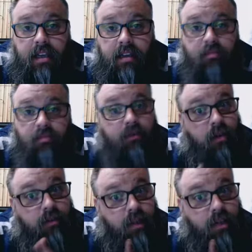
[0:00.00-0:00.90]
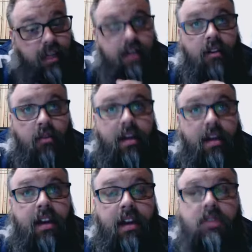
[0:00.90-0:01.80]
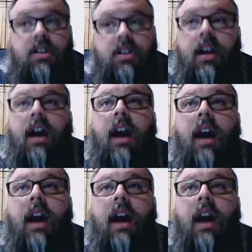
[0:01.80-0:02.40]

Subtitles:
before I forget, oh my gosh, I'm